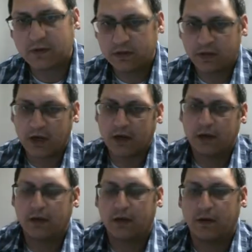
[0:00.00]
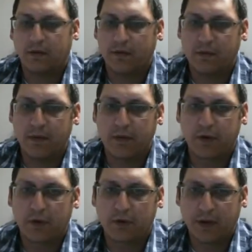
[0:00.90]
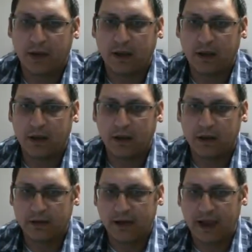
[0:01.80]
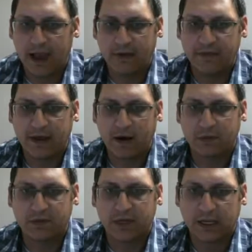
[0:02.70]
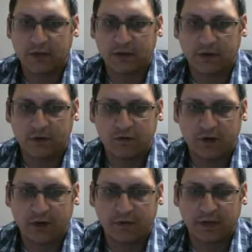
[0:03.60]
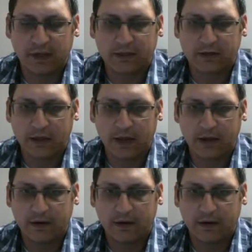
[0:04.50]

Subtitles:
tuck the Mimikyu away to have that option against the Goodra if it gets to that.